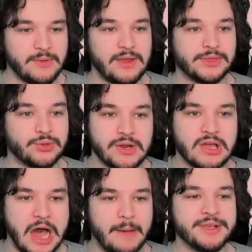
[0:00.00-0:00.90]
and we have 3
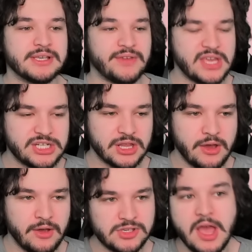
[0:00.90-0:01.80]
copies of each of
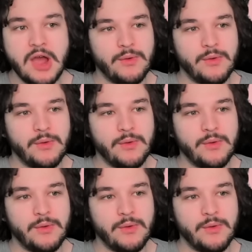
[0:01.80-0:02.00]
those.